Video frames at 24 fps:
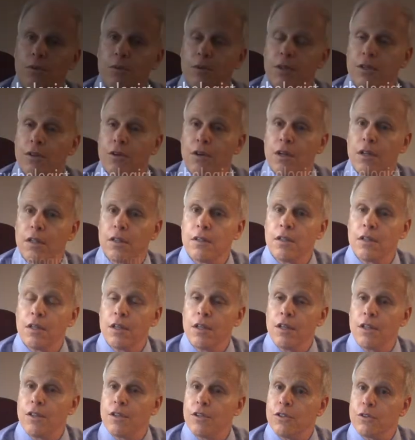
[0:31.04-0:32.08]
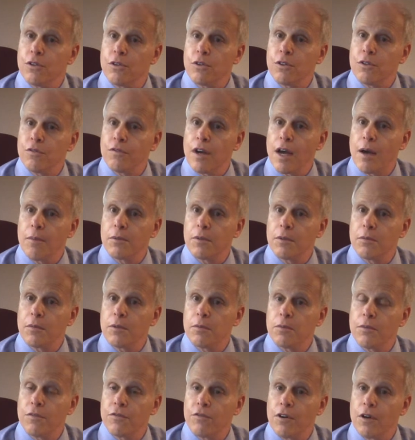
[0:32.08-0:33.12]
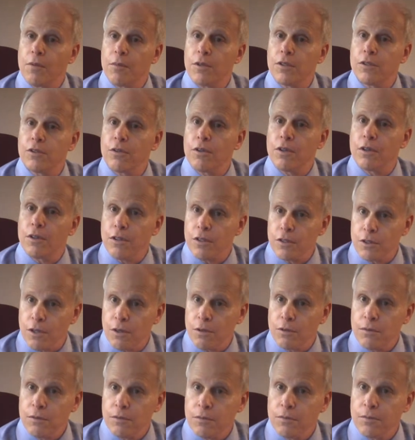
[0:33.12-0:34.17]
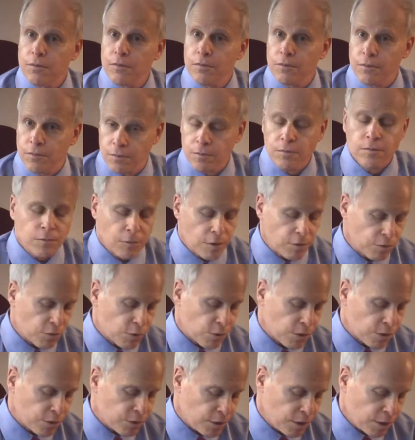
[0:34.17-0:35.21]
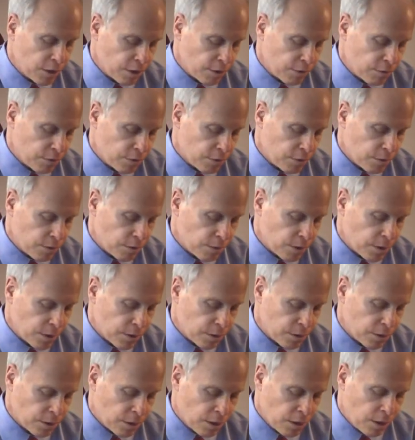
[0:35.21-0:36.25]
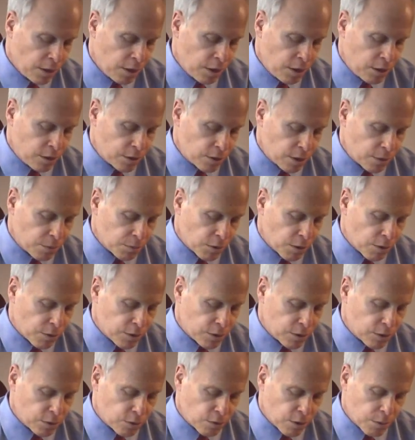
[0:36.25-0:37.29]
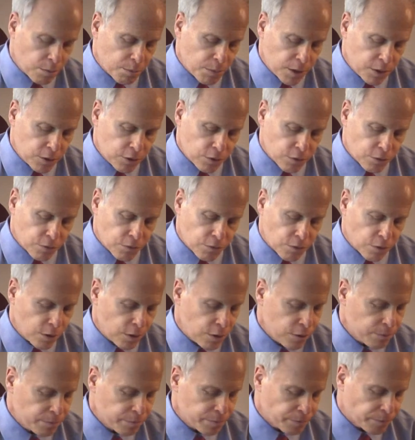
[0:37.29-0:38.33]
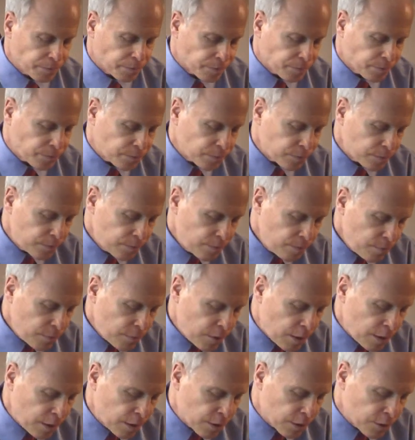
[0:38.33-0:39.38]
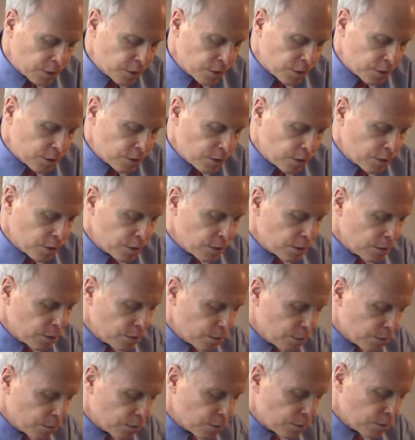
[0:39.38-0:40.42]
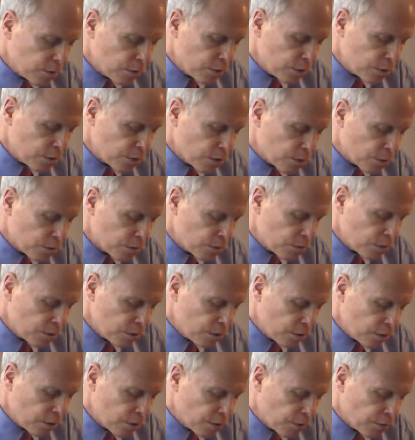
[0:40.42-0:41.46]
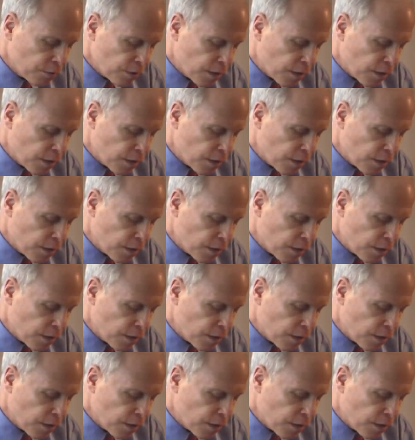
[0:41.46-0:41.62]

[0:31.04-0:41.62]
we call the zone of optimal performance, or the zone. Of course you have, right? So I'm going to draw a picture for you. This is the zone of